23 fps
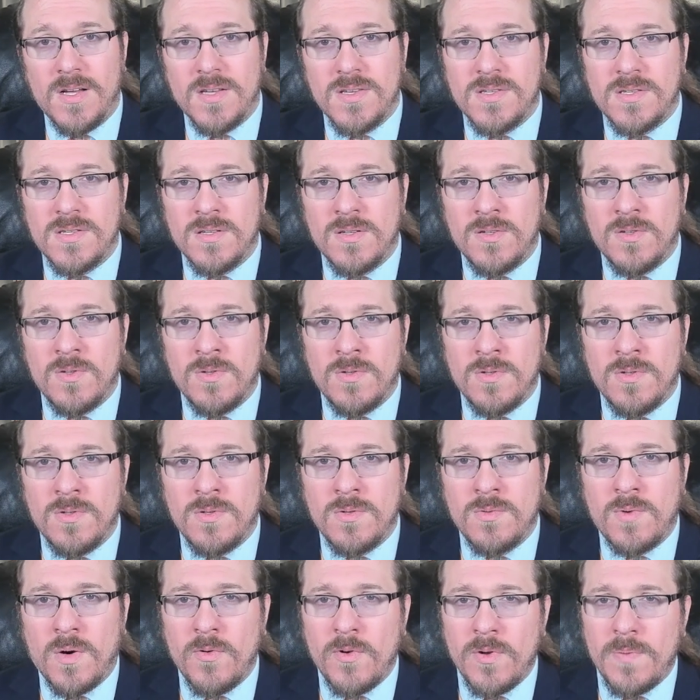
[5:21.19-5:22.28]
So
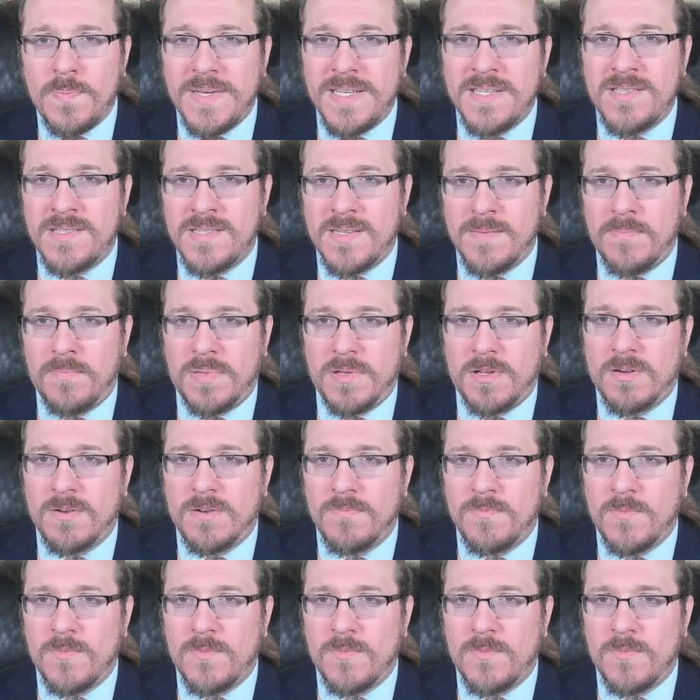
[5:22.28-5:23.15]
what would be simpler?